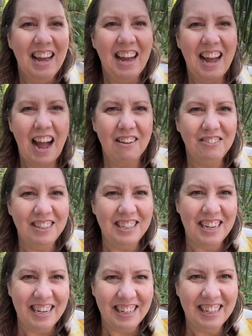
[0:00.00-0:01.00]
I would
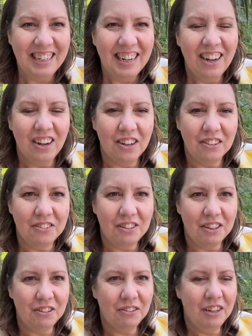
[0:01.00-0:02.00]
need
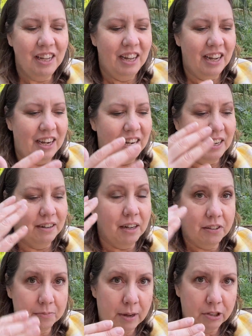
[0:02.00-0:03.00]
also a
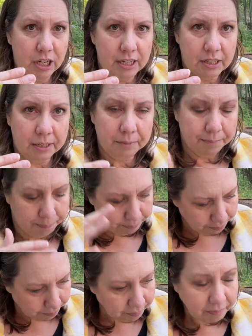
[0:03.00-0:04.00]
small chainsaw.
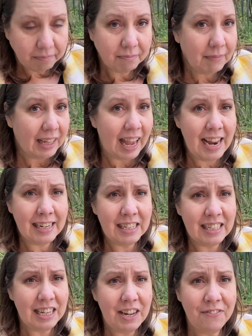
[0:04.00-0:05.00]
And
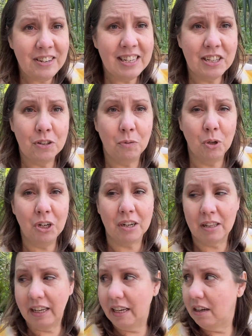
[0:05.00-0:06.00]
if it doesn't work,
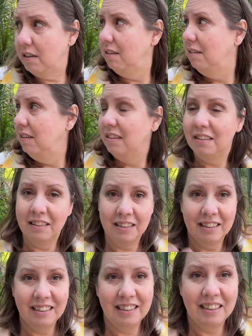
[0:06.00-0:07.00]
like
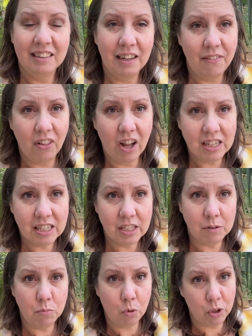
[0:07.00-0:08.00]
I've lost
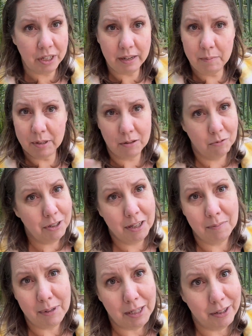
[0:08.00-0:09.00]
some wood, but the wood
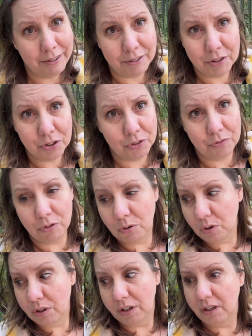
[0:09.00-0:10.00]
can be used
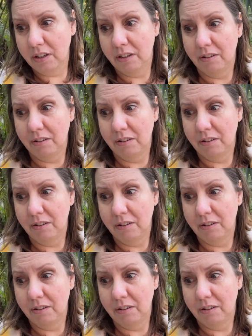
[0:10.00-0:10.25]
for